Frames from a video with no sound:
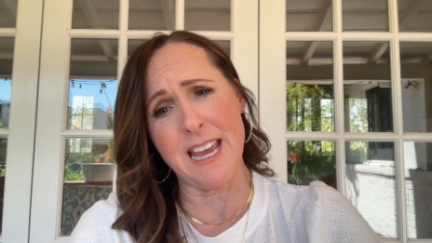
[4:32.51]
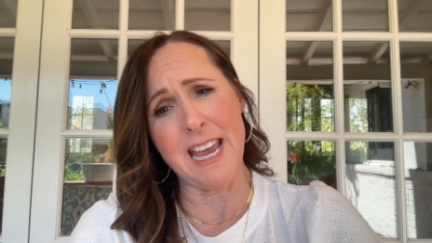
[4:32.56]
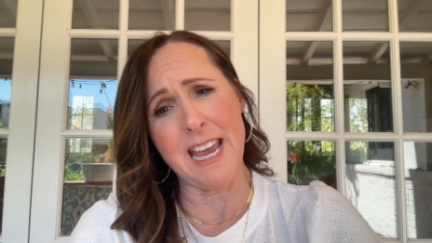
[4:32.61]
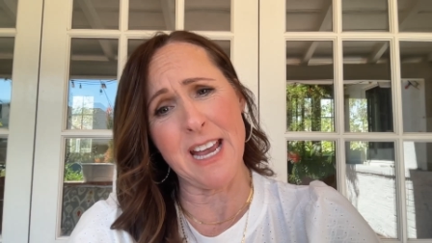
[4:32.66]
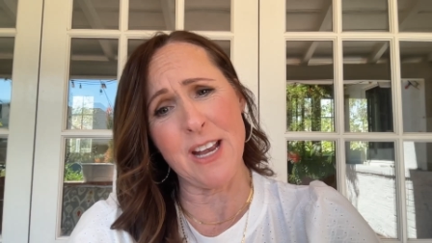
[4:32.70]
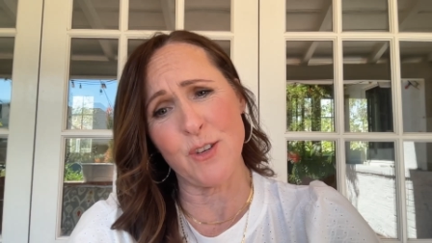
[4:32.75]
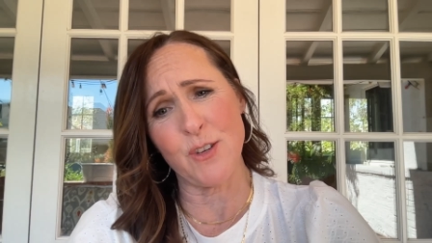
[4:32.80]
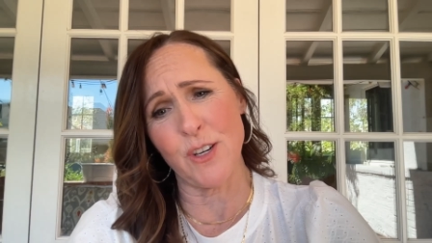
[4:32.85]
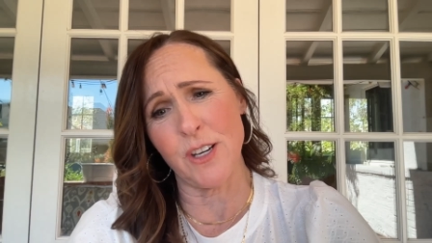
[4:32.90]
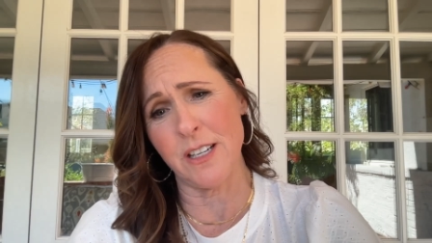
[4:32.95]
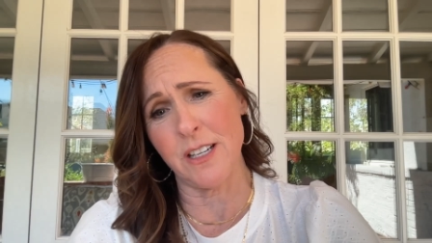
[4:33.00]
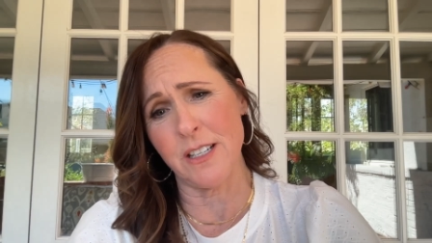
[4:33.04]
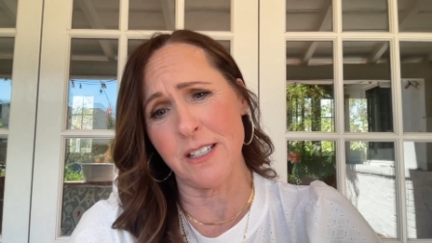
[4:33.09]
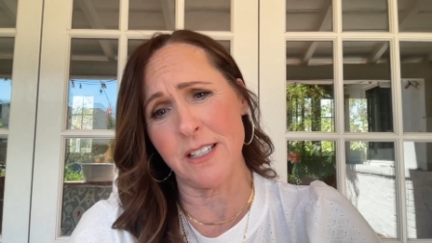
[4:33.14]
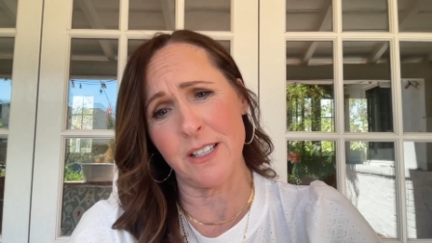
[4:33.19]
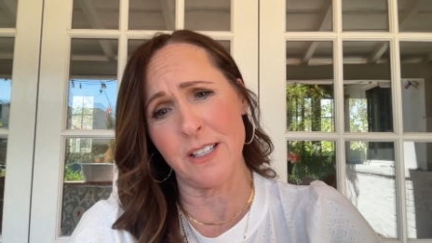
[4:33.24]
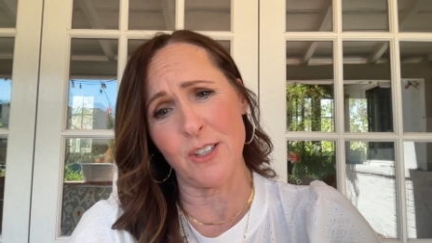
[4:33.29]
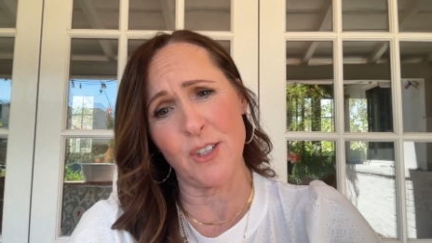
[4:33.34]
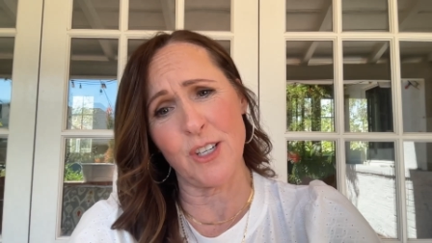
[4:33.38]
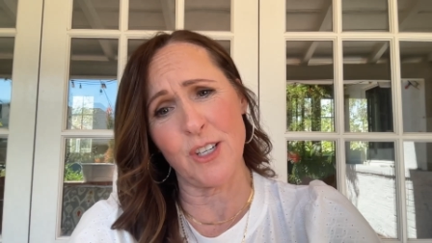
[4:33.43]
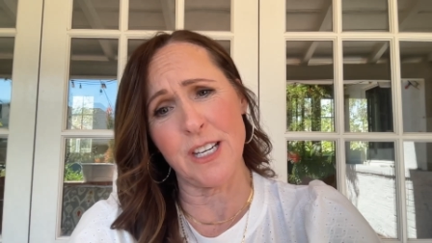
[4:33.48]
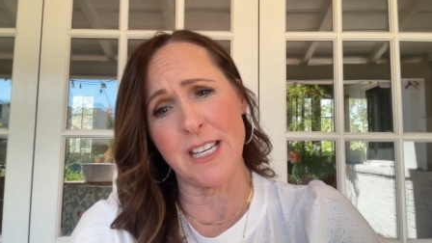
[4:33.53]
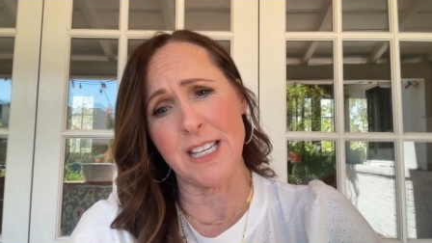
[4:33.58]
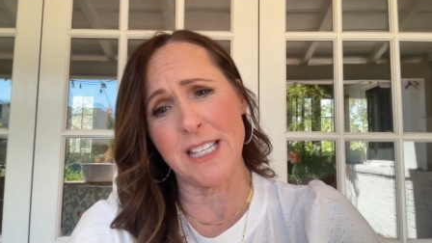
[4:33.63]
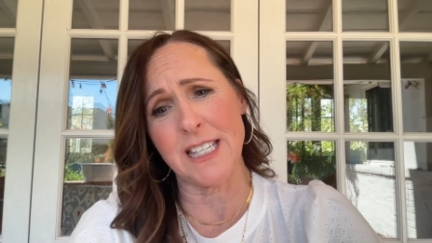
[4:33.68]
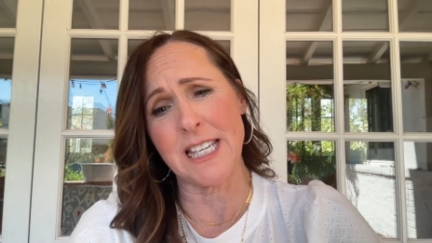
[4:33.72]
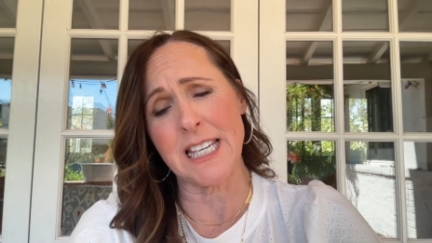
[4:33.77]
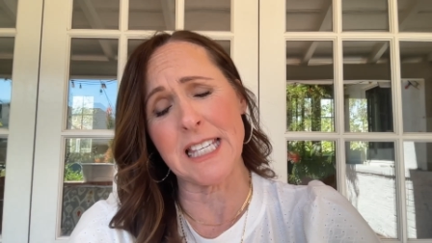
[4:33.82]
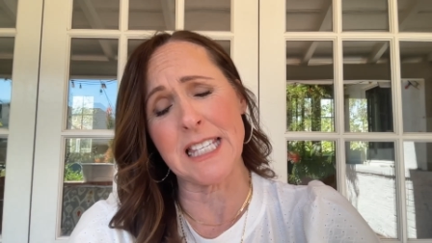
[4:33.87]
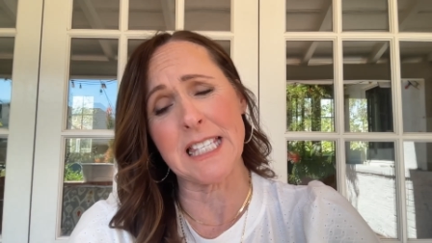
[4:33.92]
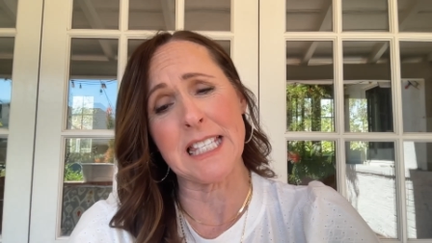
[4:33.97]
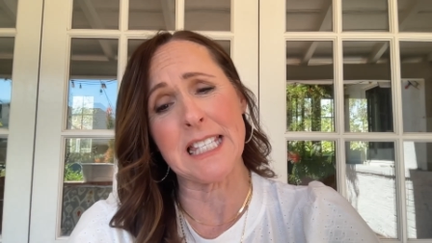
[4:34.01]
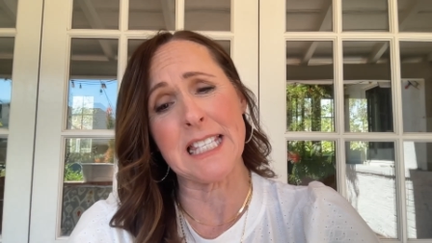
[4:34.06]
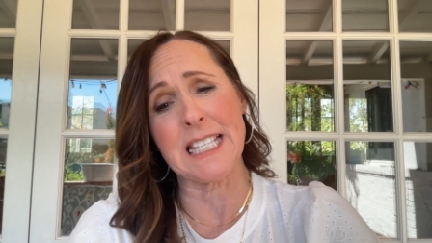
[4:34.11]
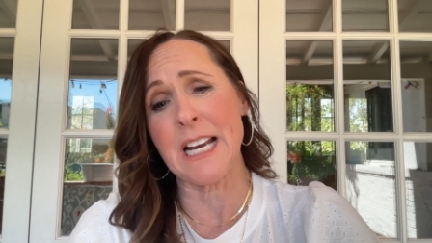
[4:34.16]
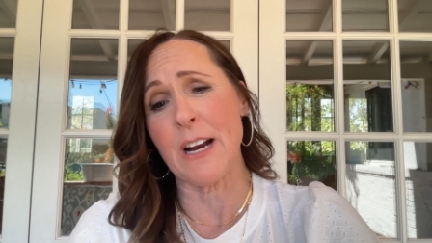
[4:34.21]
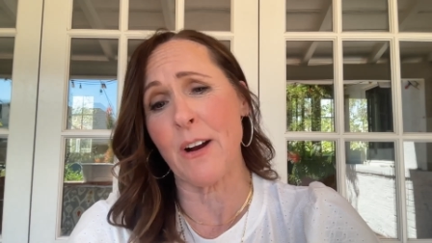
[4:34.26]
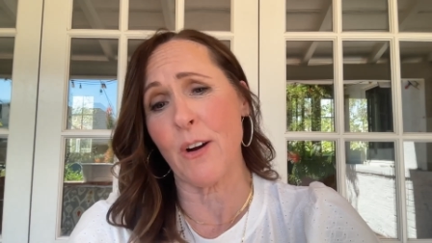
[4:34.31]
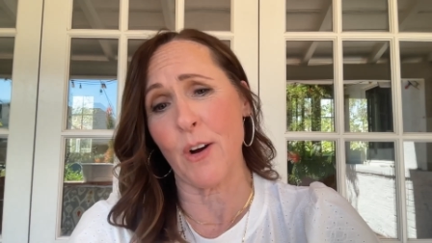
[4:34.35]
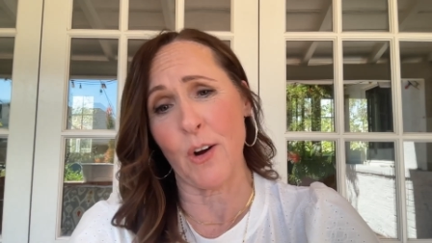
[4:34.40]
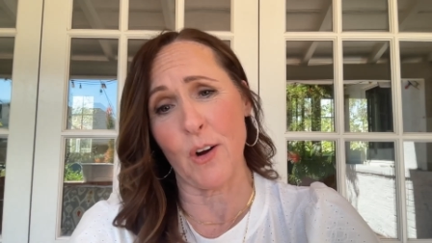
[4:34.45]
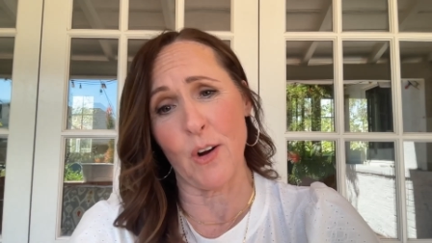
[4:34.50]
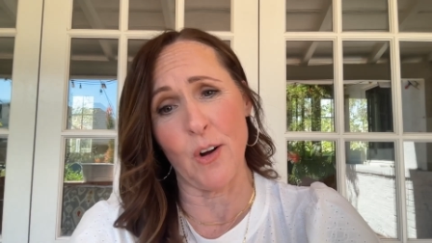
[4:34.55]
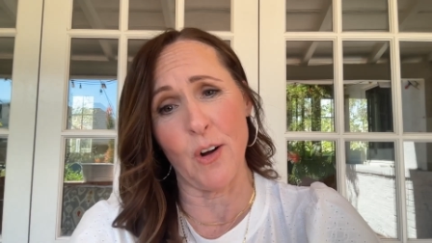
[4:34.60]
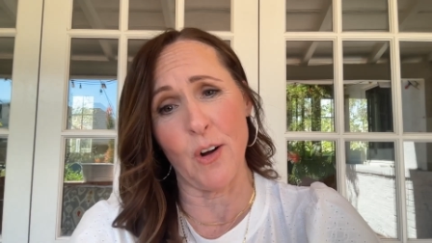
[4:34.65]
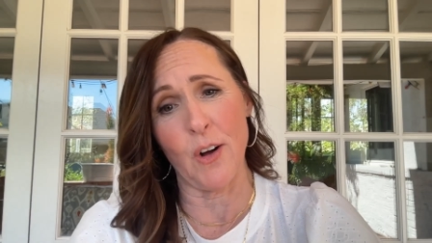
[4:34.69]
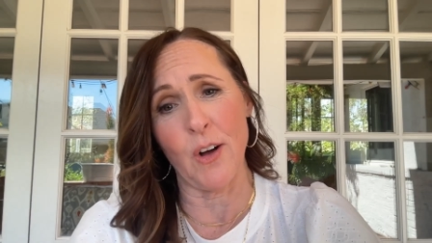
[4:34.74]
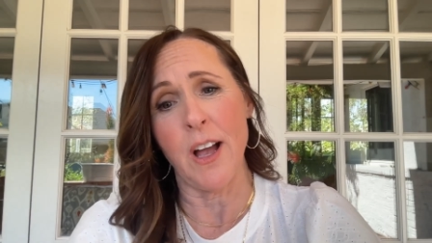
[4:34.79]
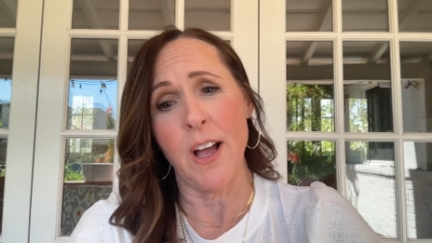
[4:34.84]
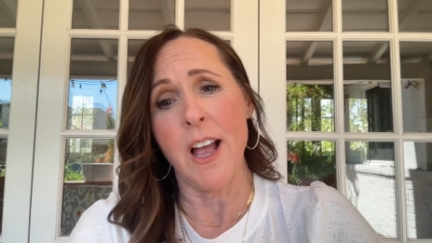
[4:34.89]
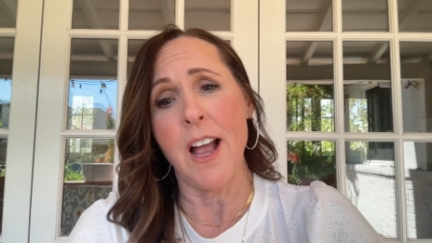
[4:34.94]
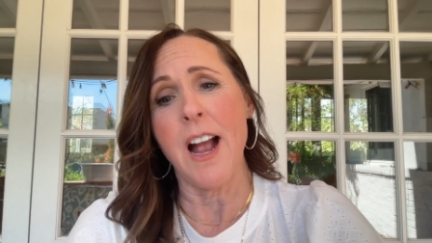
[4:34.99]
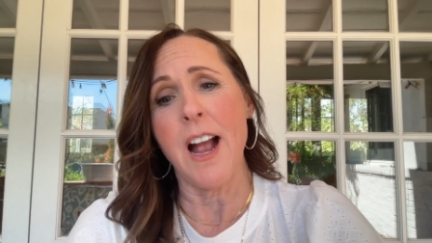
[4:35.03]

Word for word: agent. She is hysterical.